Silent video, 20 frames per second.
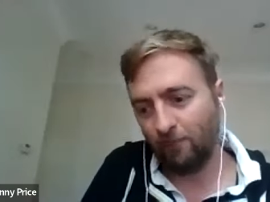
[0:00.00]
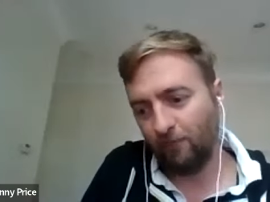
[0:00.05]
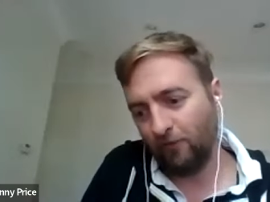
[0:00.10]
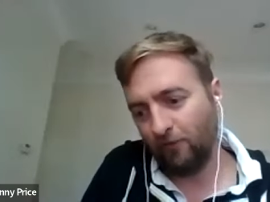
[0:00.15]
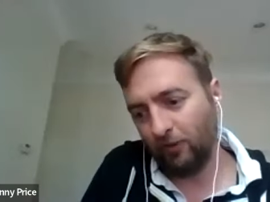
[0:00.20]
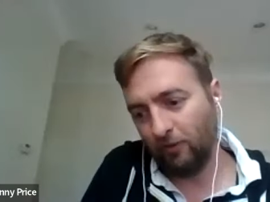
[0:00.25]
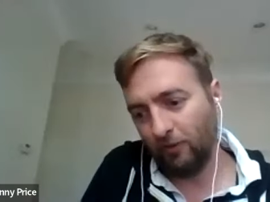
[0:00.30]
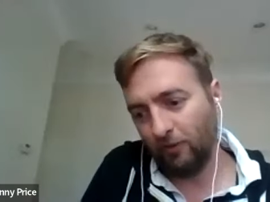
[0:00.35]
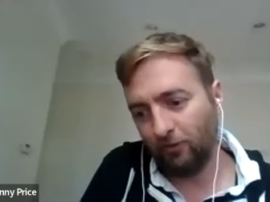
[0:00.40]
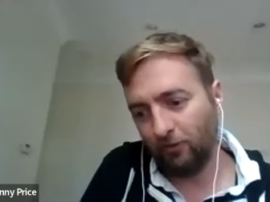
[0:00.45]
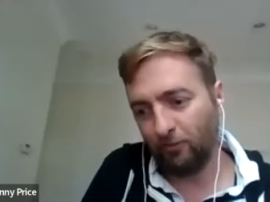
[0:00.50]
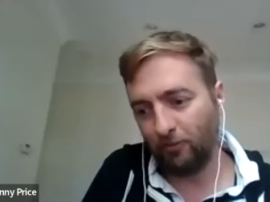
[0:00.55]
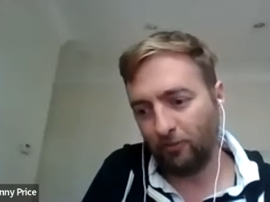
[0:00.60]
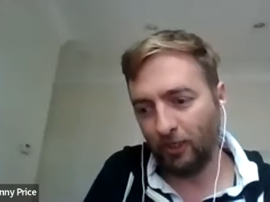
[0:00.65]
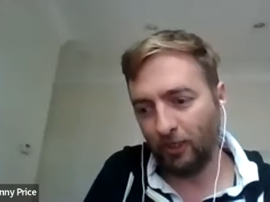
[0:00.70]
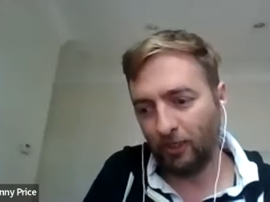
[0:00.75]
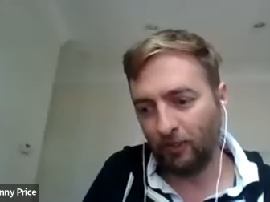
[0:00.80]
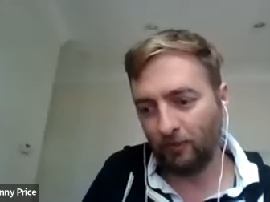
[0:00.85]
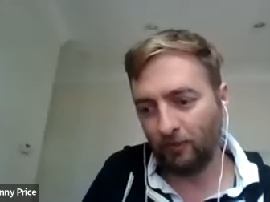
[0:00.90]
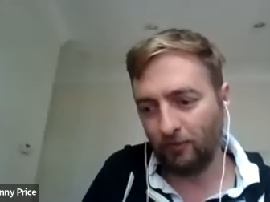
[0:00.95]
for the most
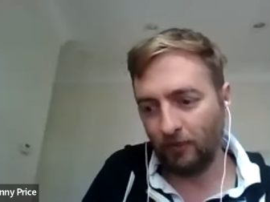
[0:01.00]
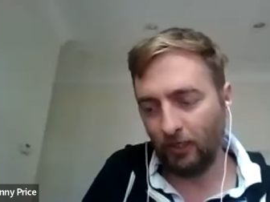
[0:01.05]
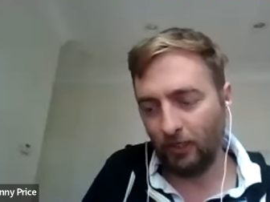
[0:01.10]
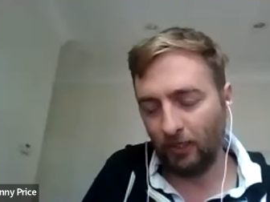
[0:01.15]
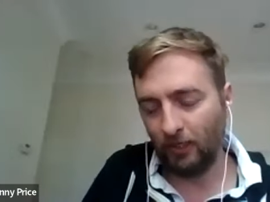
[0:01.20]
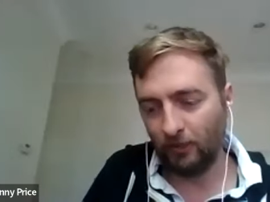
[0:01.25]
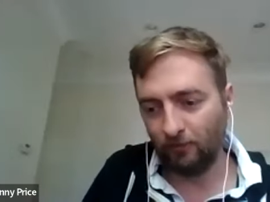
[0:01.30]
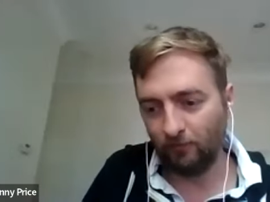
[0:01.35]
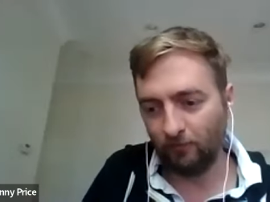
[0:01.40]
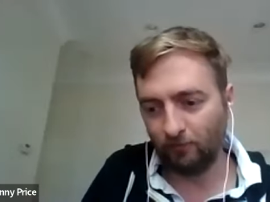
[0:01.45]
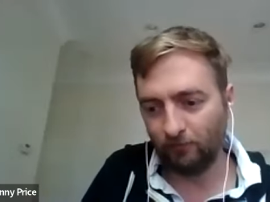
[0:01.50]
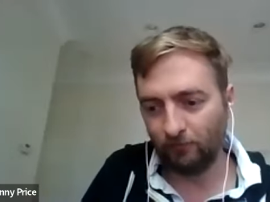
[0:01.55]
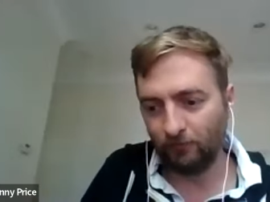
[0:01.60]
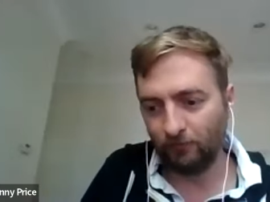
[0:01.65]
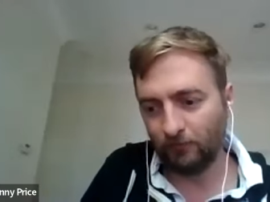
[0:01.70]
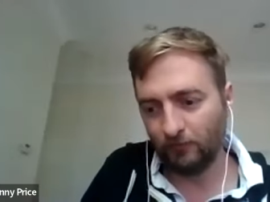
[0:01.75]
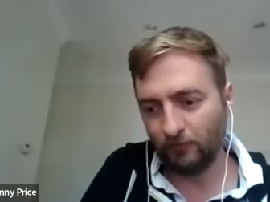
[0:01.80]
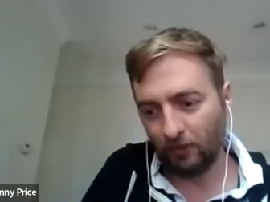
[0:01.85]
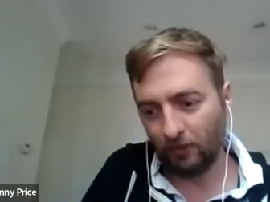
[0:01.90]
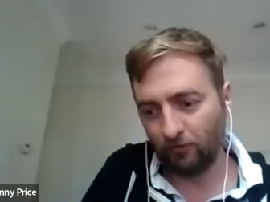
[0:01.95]
part, um,
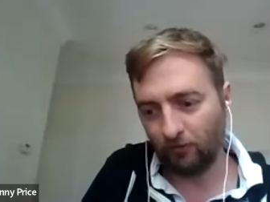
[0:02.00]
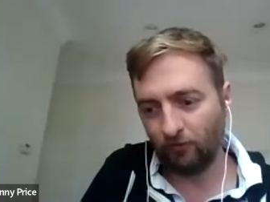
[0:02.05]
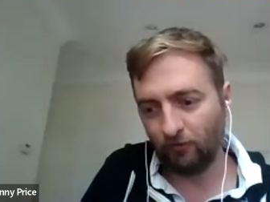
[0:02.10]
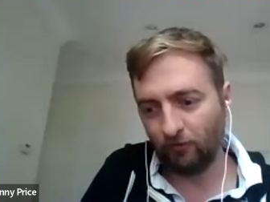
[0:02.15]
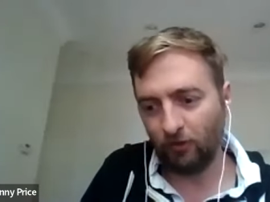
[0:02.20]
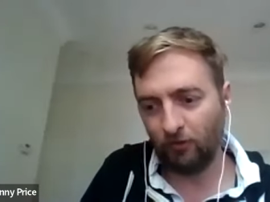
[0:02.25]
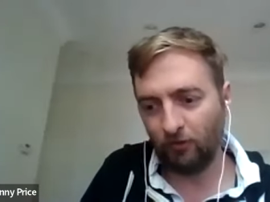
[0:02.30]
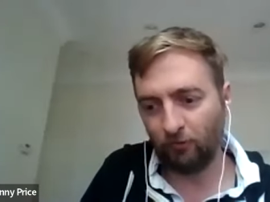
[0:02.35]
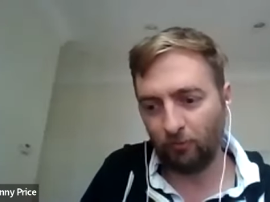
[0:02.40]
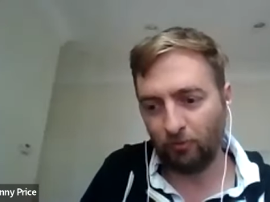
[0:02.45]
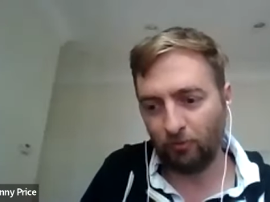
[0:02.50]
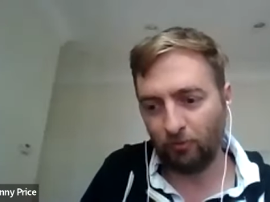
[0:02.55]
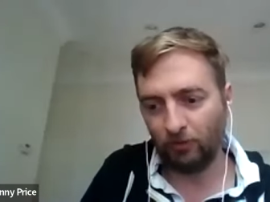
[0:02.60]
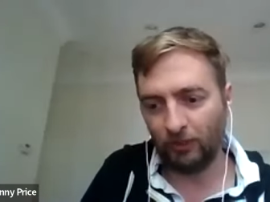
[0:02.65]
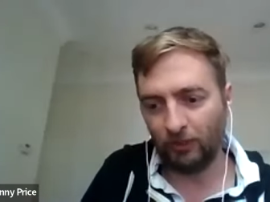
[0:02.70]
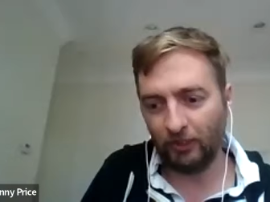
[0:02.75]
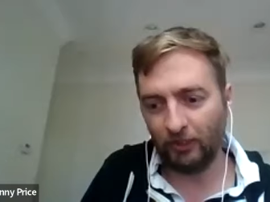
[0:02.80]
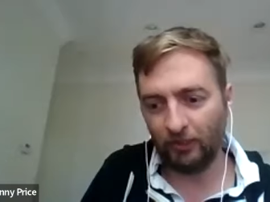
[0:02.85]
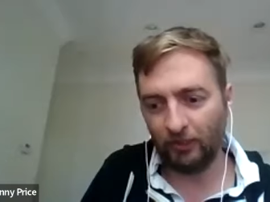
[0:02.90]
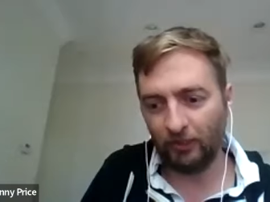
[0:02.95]
it's, it's
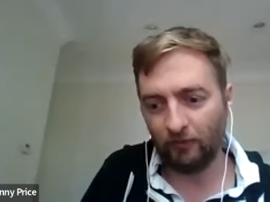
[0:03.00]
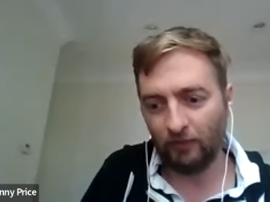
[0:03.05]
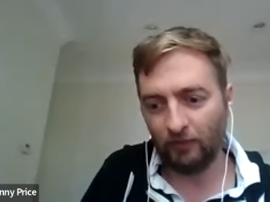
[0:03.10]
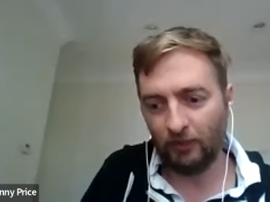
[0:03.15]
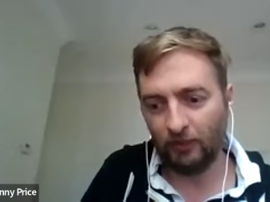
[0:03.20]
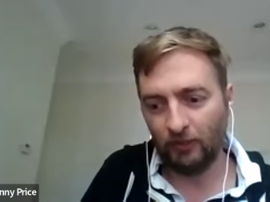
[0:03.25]
pretty,